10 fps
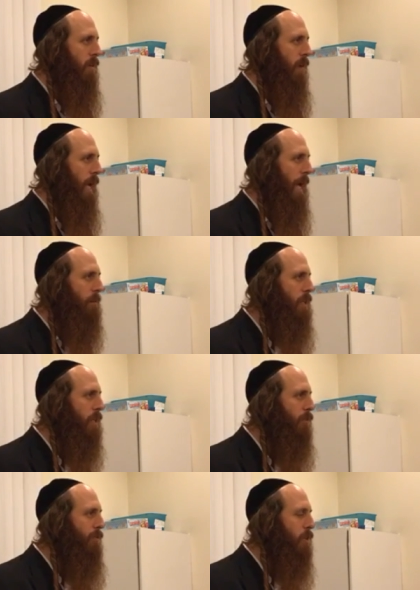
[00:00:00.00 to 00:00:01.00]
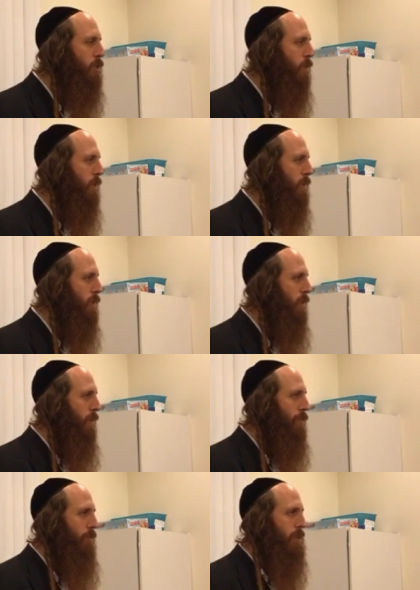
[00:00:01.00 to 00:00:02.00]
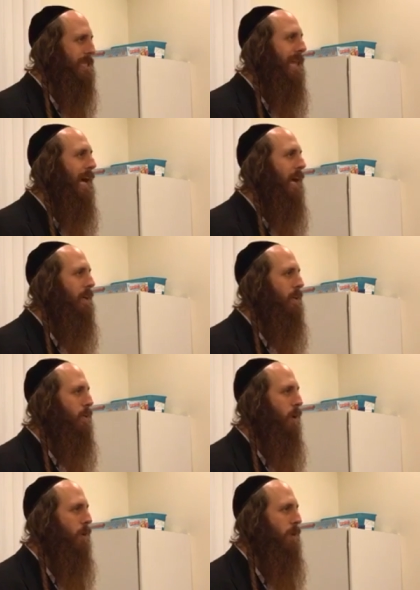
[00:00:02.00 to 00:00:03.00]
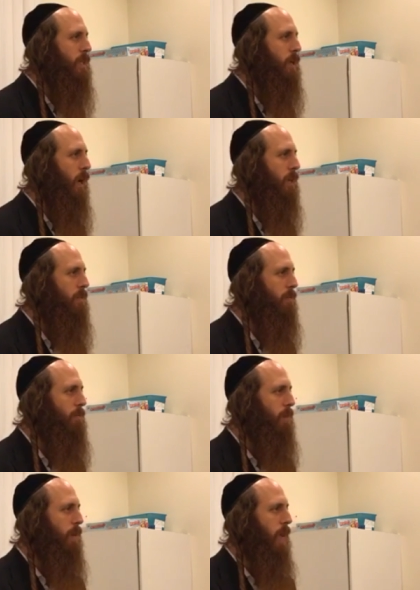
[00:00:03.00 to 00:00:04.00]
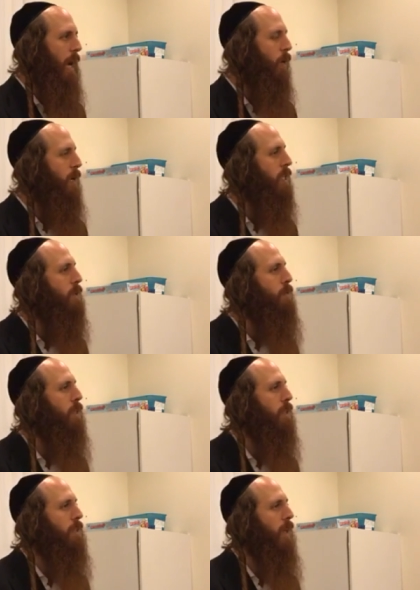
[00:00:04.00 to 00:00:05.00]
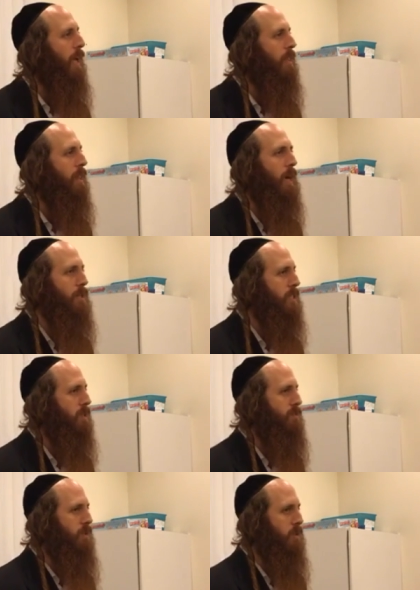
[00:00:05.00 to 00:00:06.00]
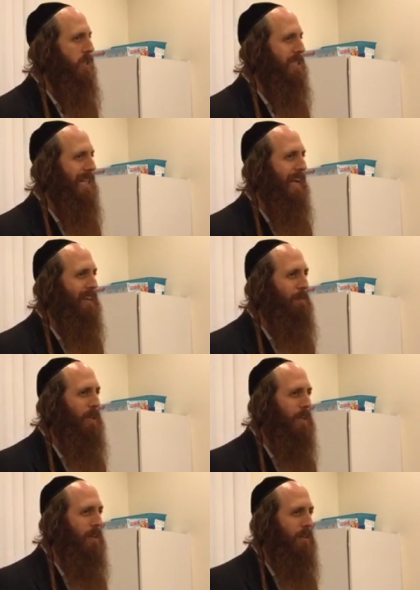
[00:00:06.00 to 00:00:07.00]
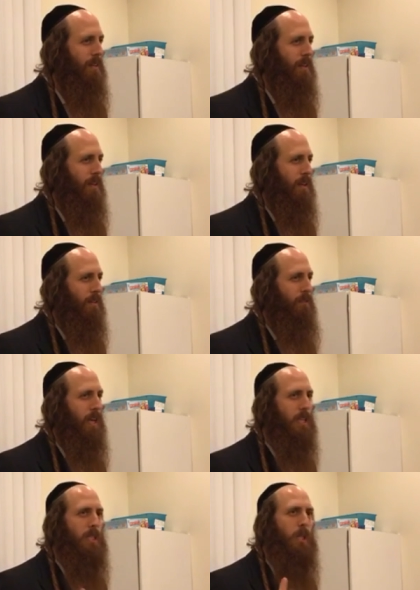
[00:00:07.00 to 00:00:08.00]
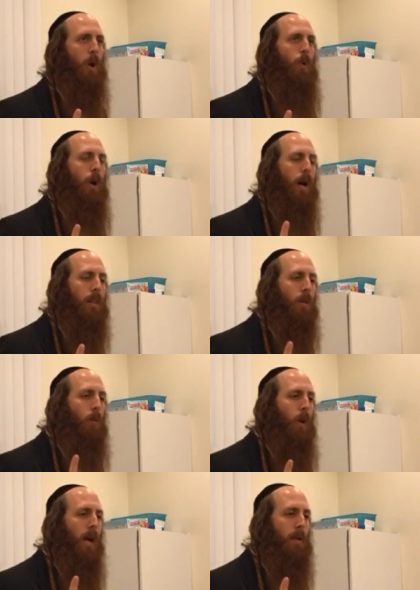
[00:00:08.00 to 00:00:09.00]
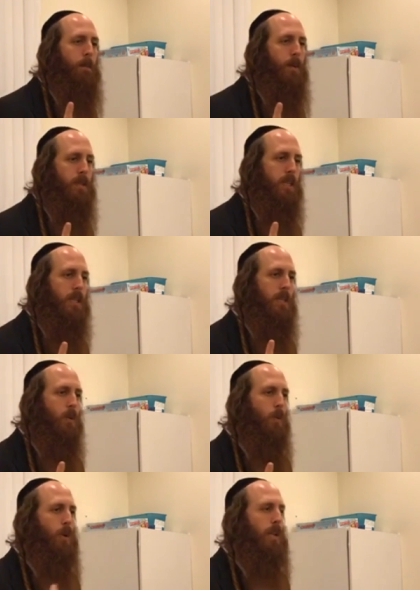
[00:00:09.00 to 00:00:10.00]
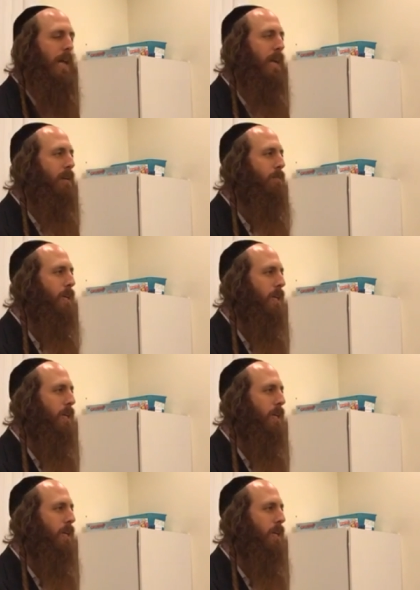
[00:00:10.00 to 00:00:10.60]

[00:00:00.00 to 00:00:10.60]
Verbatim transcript: I'm an individual. First lie, you already caught him. How can it be that he had thousands of students like me, if there is no other one person in the world like me?